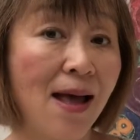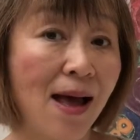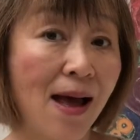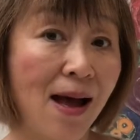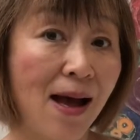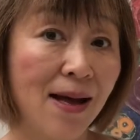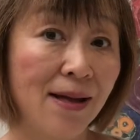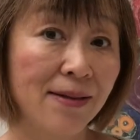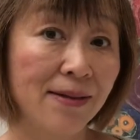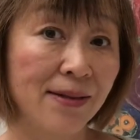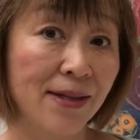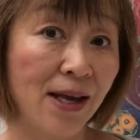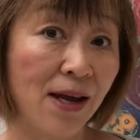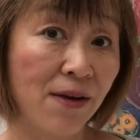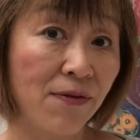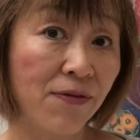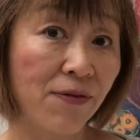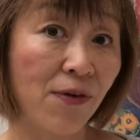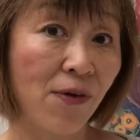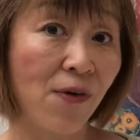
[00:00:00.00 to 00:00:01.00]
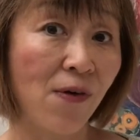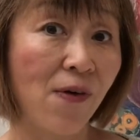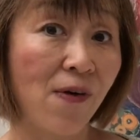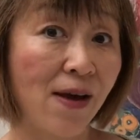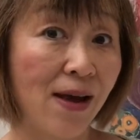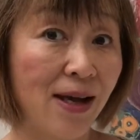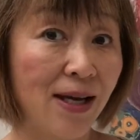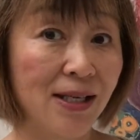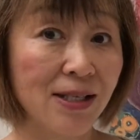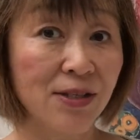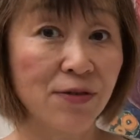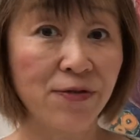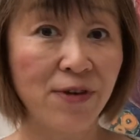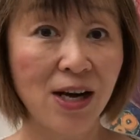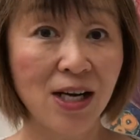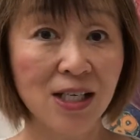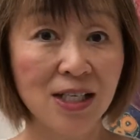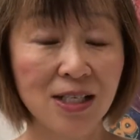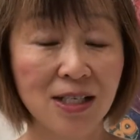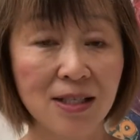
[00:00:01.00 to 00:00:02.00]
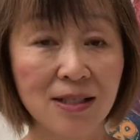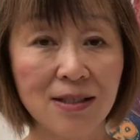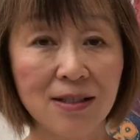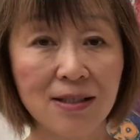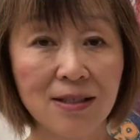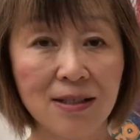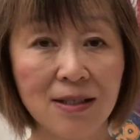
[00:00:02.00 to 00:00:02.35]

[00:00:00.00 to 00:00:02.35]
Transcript: and therefore its functions,